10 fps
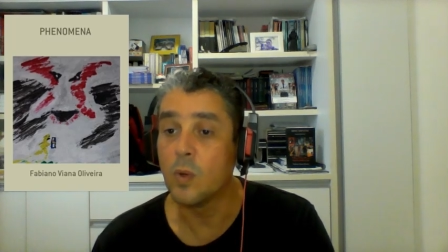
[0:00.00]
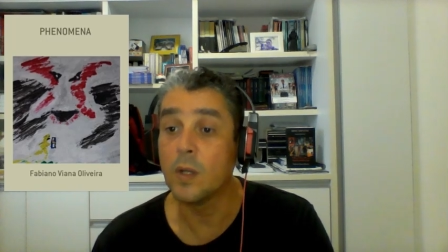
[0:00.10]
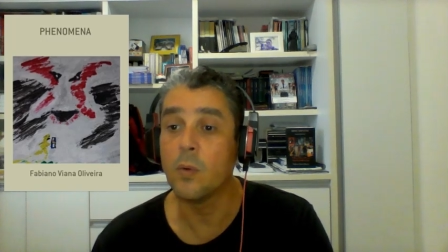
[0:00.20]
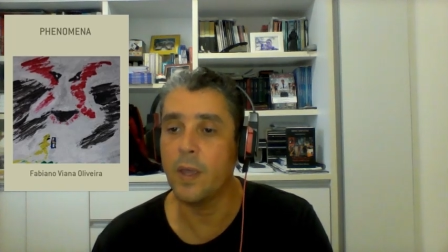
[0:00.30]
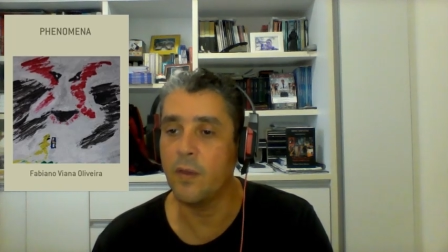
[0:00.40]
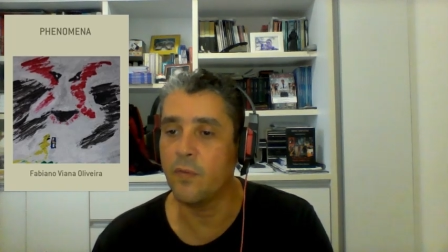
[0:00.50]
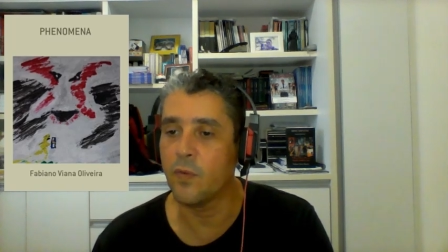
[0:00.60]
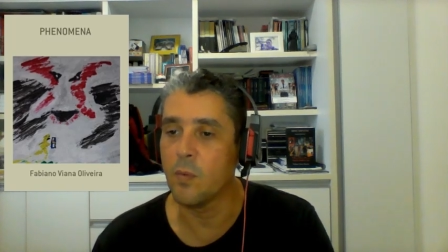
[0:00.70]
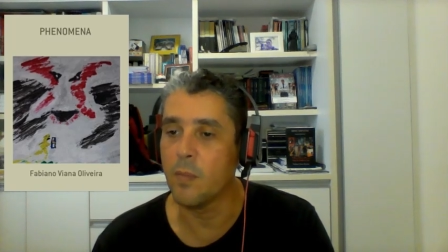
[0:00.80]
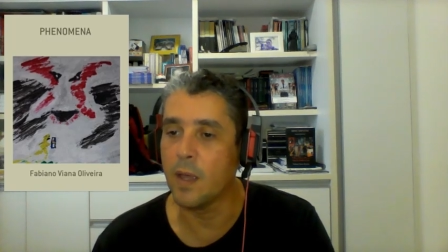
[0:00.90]
away
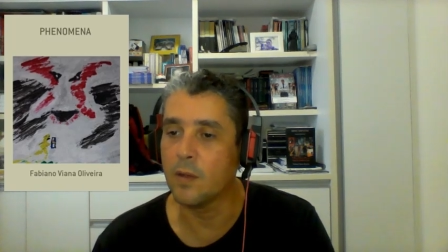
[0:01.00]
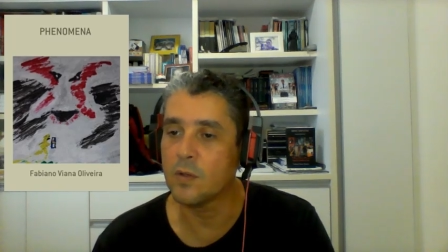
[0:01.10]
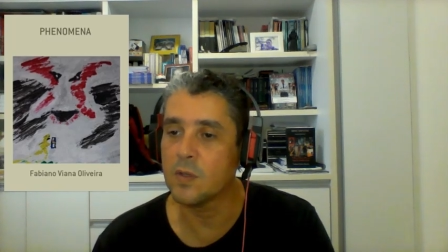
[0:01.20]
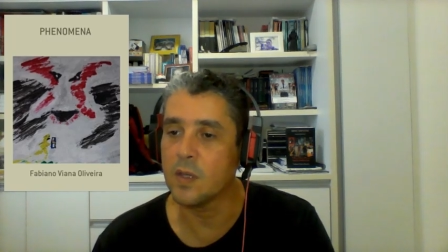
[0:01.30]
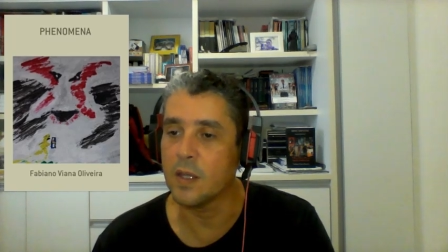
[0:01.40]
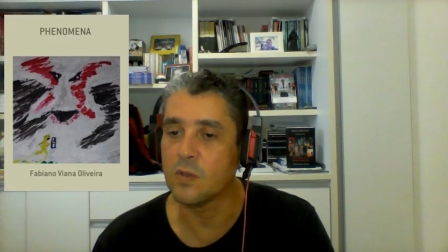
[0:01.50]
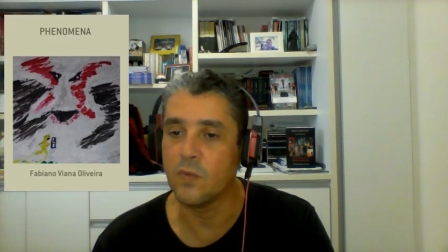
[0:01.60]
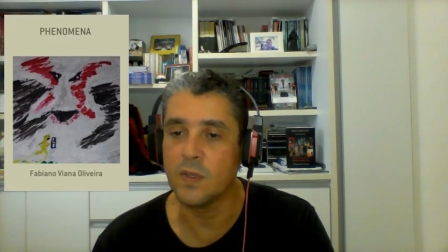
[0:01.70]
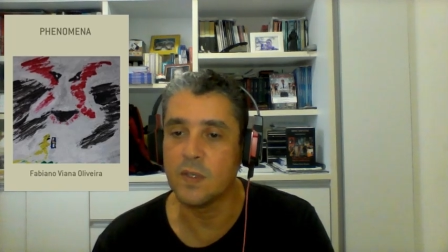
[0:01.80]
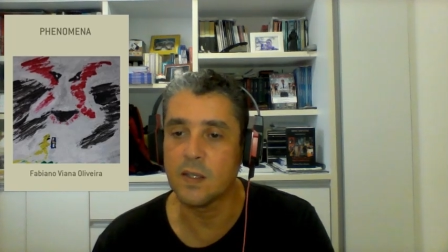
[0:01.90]
from matters as
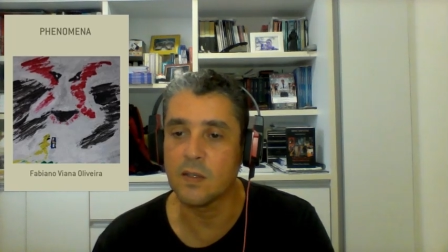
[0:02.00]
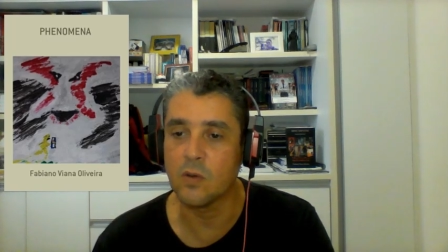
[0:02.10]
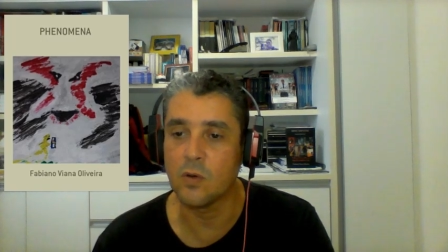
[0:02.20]
physics or